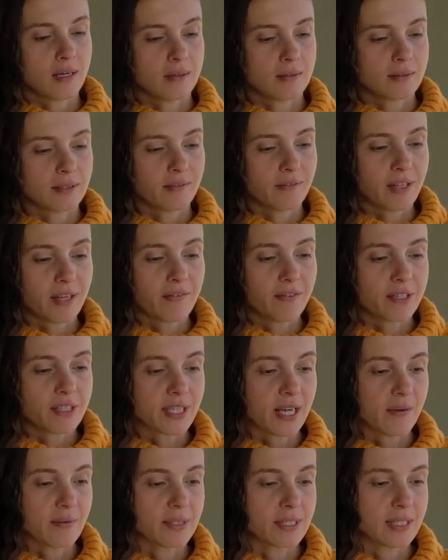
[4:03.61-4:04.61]
the flavor
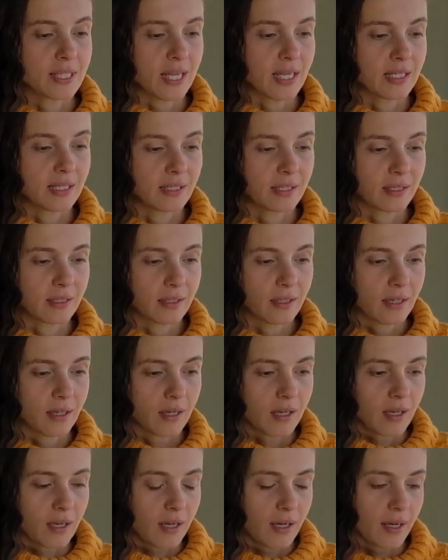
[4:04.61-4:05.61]
is outstanding.
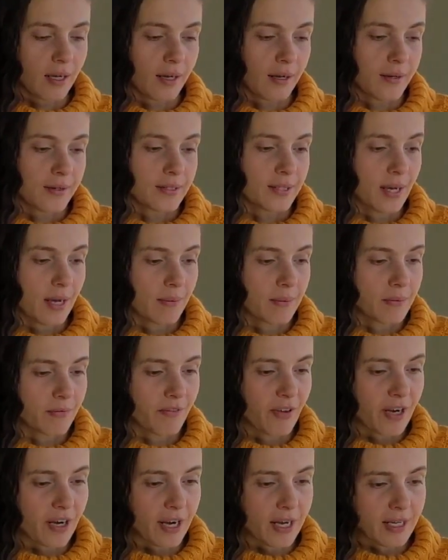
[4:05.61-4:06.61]
So I'm
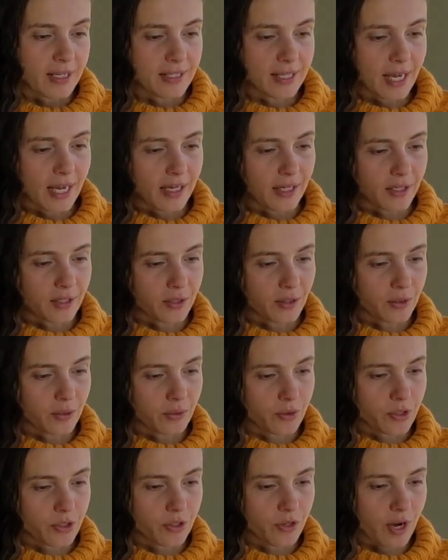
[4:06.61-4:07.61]
very excited to
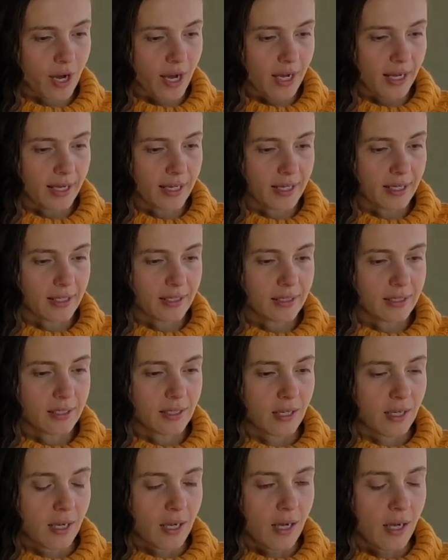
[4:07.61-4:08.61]
try it.
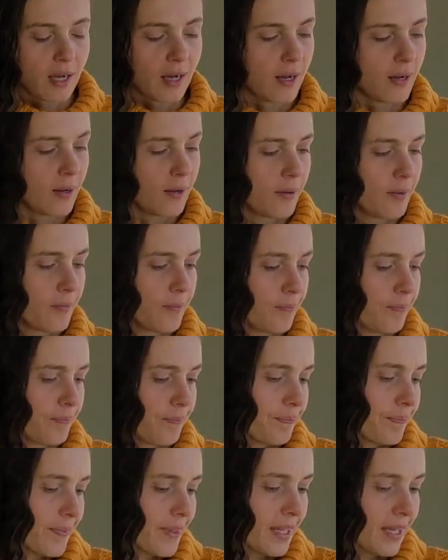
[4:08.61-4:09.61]

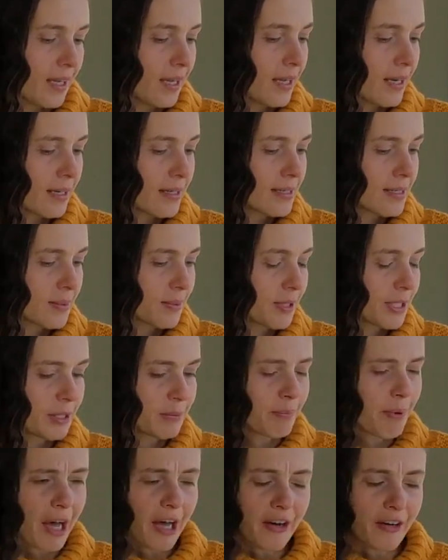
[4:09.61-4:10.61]
It is
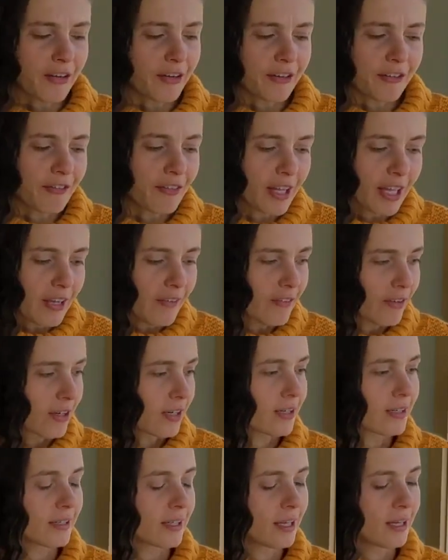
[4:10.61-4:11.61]
sweet buttery
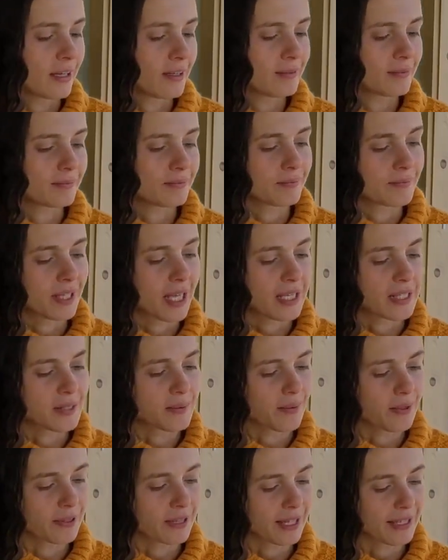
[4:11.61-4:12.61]
flavored. That's
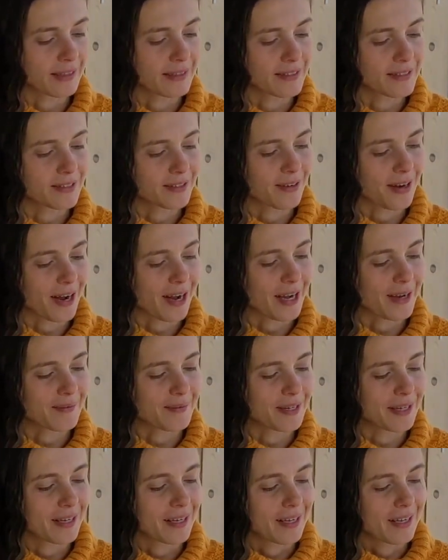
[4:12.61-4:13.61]
what they described,
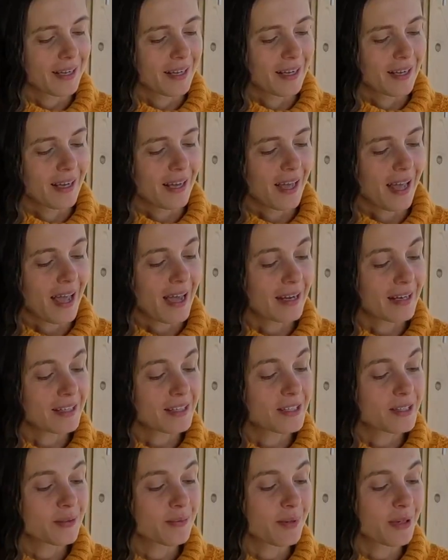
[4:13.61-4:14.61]
and
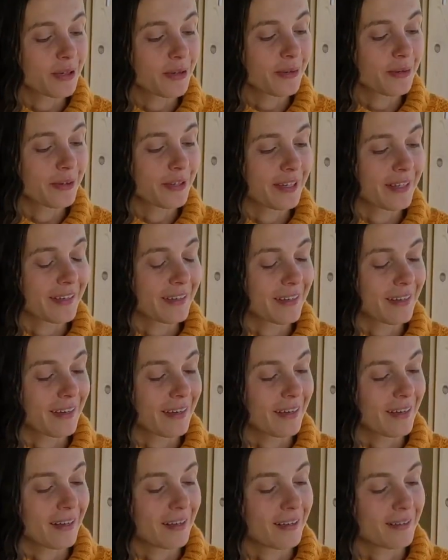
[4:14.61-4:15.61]
it's super unique.
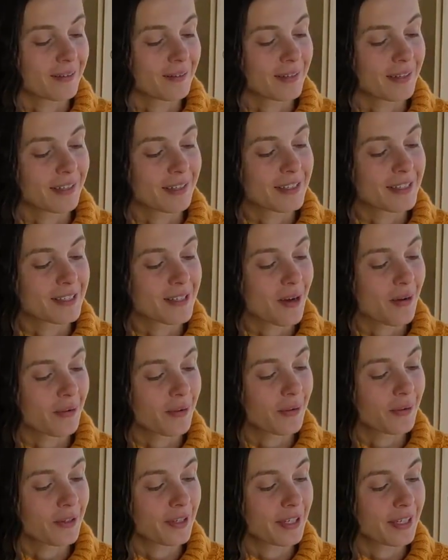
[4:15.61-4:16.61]
It's so
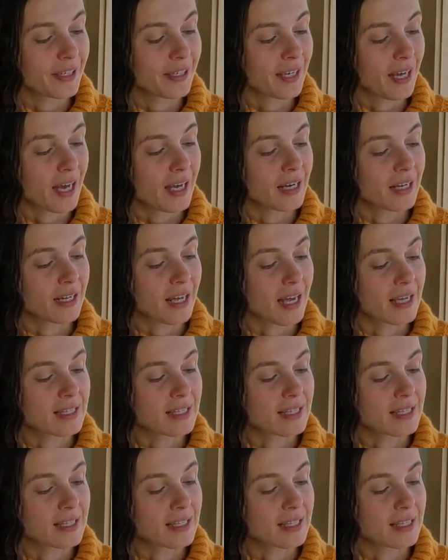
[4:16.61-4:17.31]
unique, and it